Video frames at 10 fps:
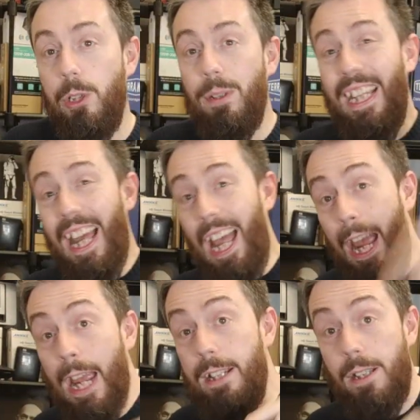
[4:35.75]
You can
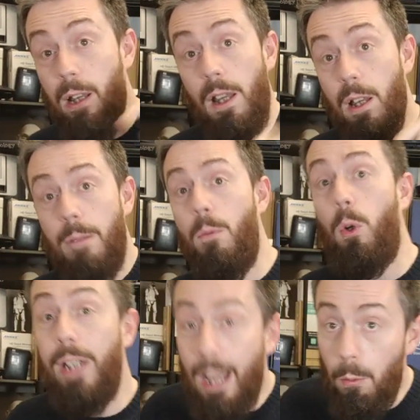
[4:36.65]
add
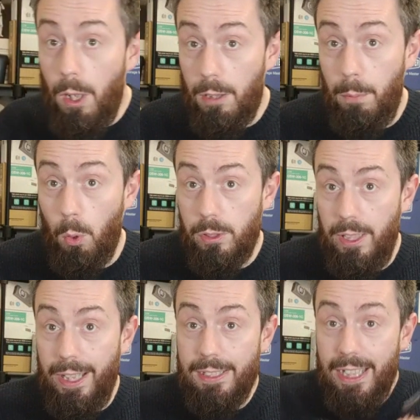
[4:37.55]
more network ports to this.